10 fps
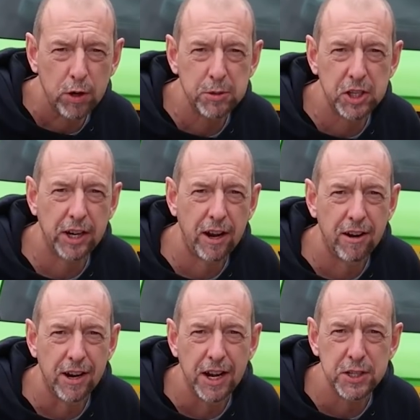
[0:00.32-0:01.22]
Welcome to the
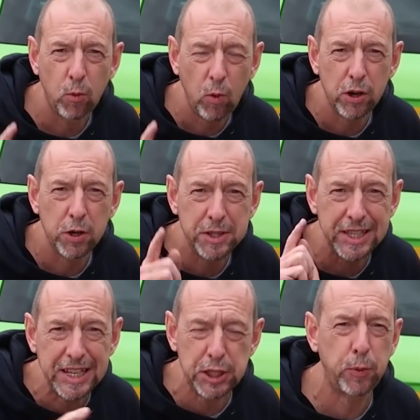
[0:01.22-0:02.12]
Car Guys and welcome to
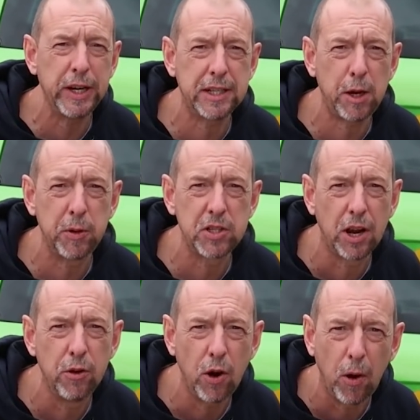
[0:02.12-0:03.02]
this week's
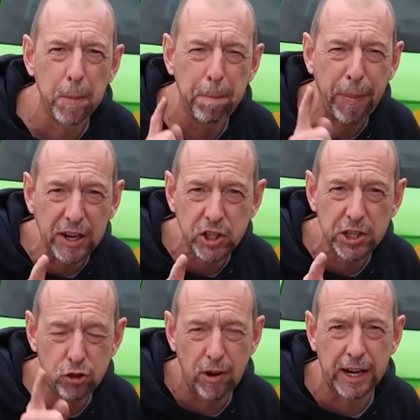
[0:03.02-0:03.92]
episode on
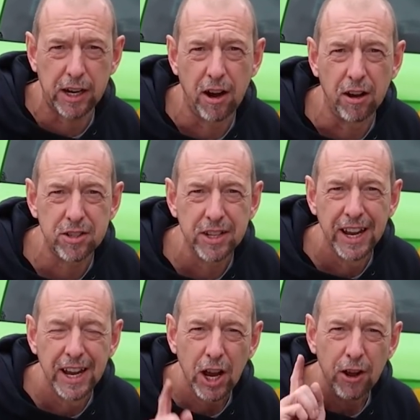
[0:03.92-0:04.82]
budget track cars.
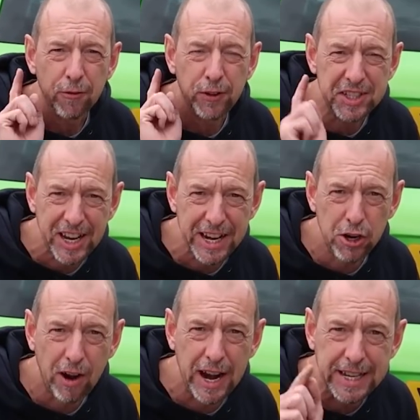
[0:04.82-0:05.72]
For 10
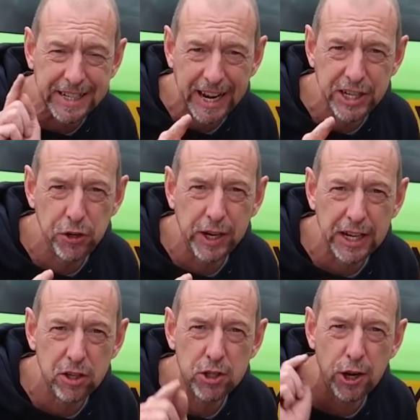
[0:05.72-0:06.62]
grand, can you get
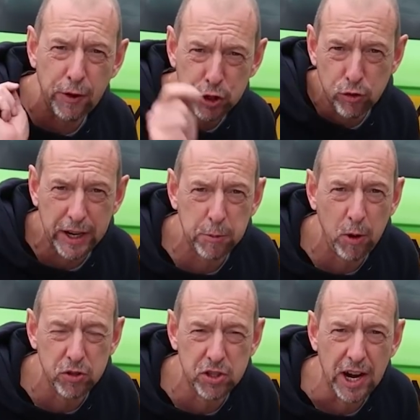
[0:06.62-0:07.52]
yourself a track
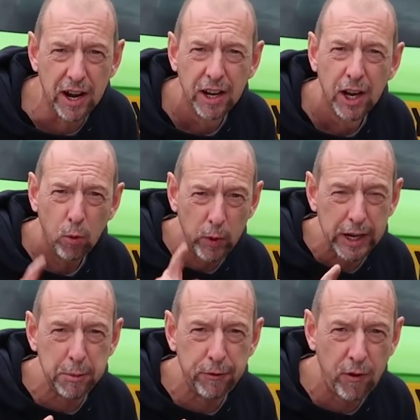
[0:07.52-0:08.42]
monster? We're
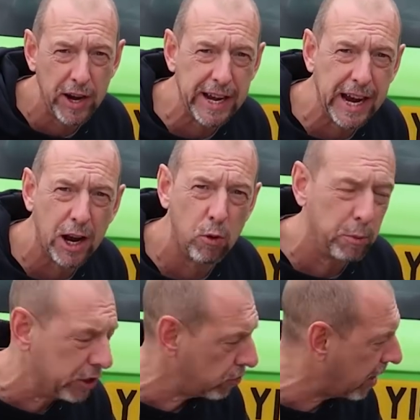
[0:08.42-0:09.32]
going to be finding out
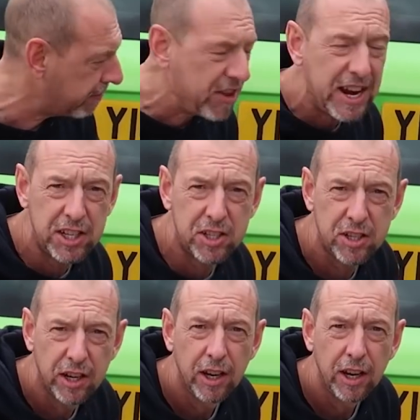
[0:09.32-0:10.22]
when we drive this
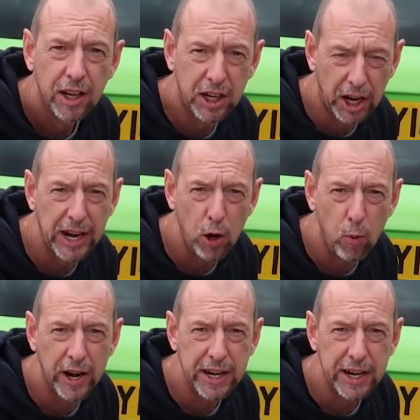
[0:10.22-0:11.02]
Clio